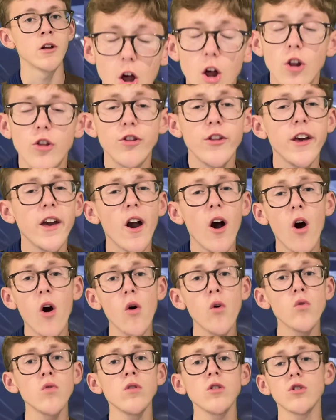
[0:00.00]
The
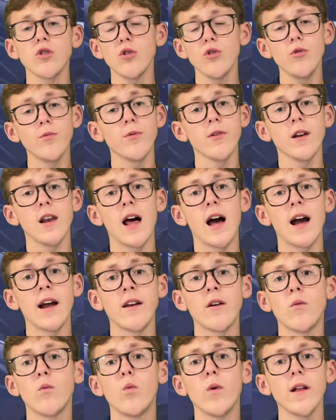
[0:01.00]
whole Cupra line
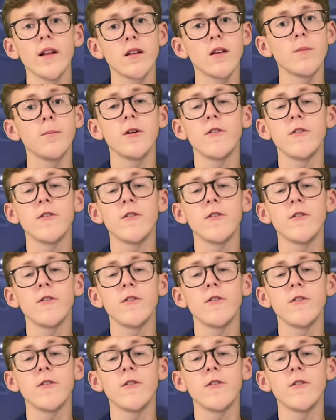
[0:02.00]
will be